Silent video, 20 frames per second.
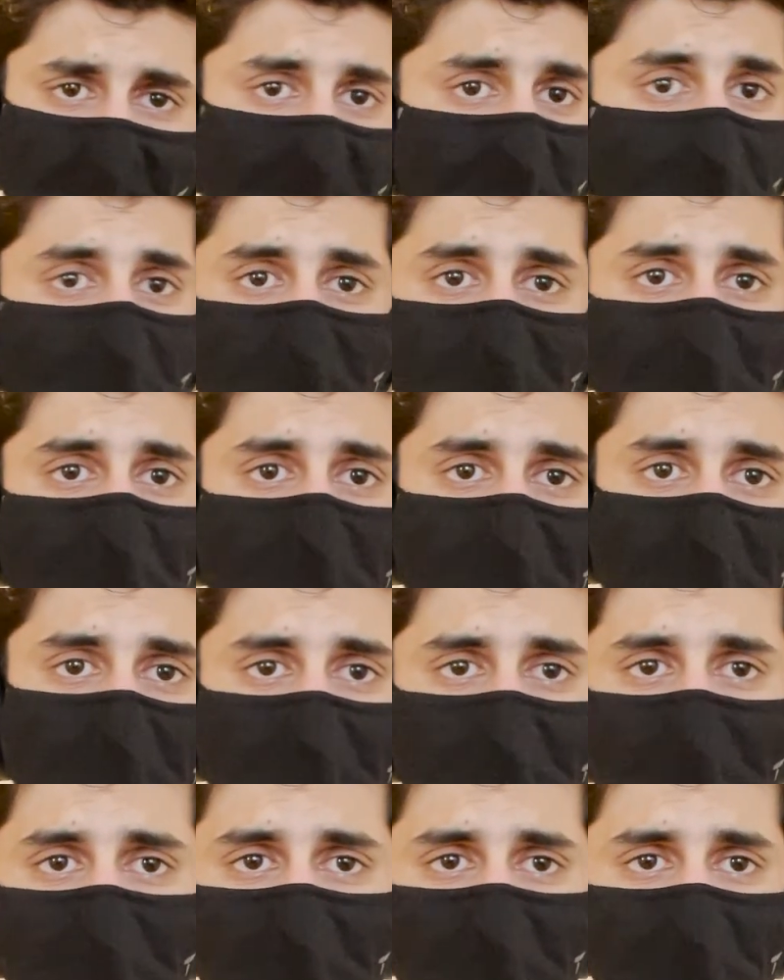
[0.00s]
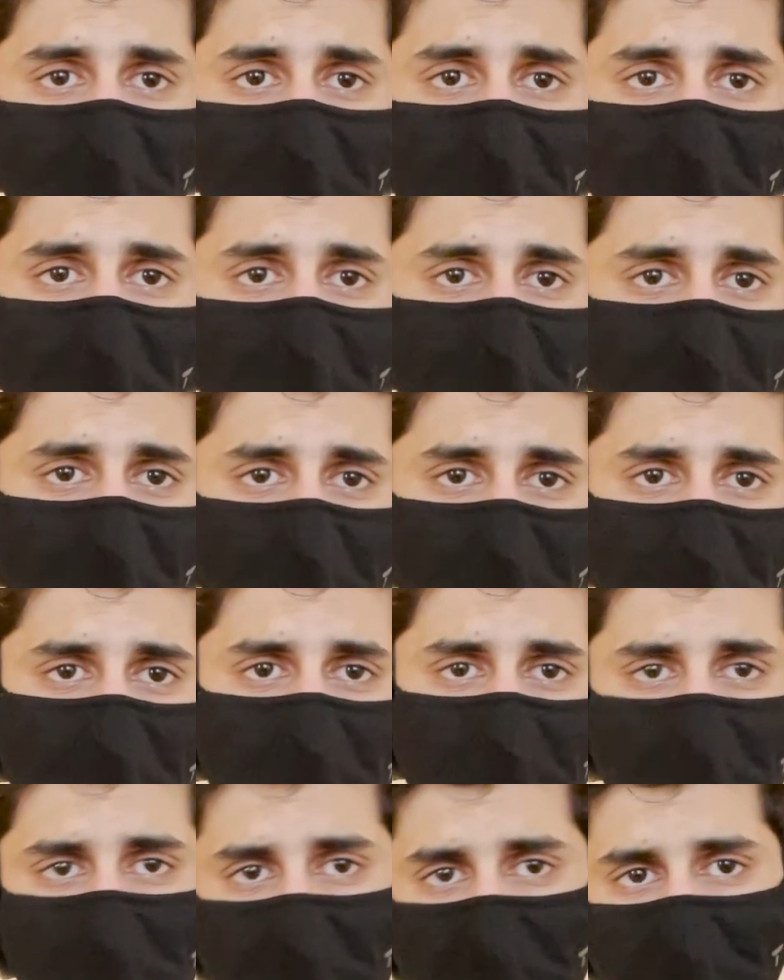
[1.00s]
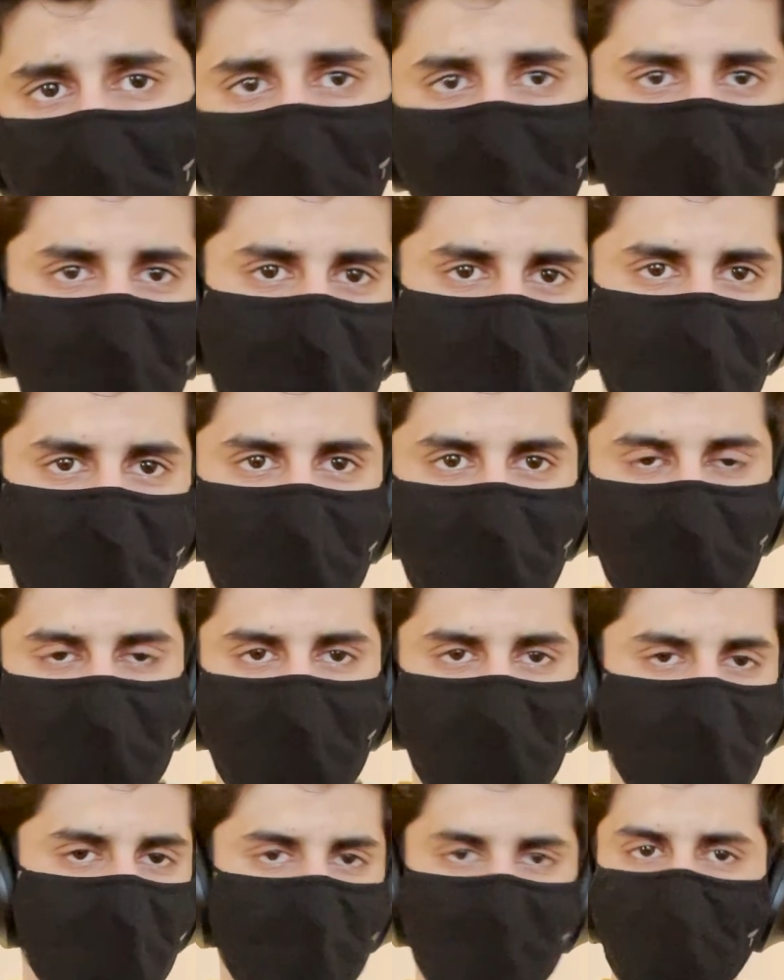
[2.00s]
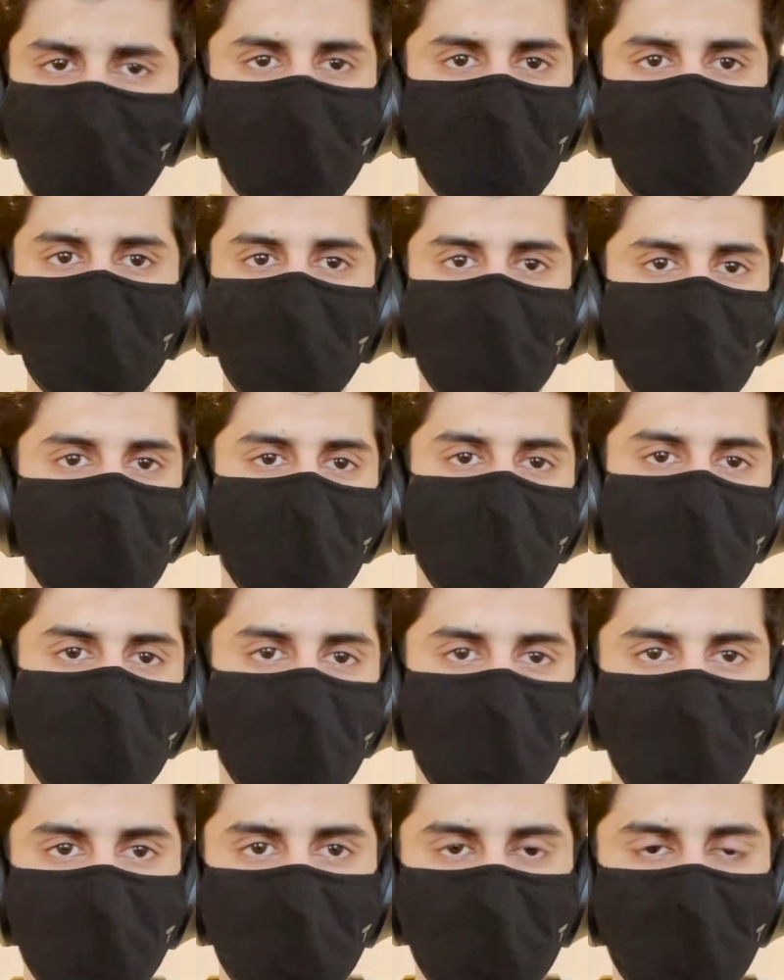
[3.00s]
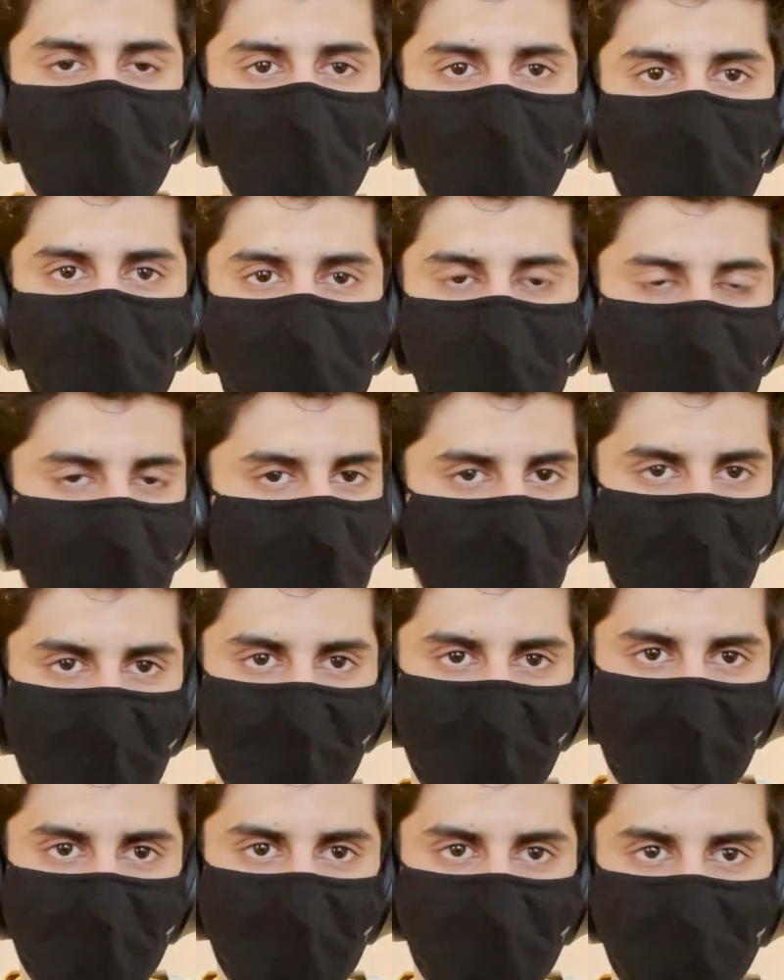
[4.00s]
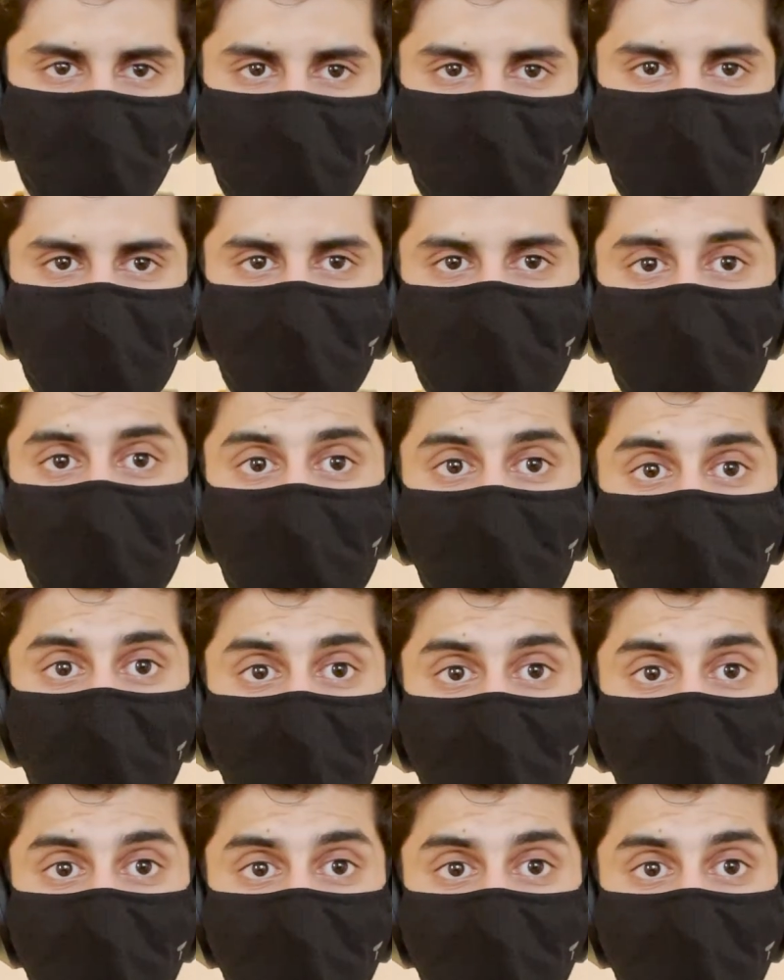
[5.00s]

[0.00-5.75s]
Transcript: You just go to the bathroom, have like a small snack, you come out, your car is fully charged.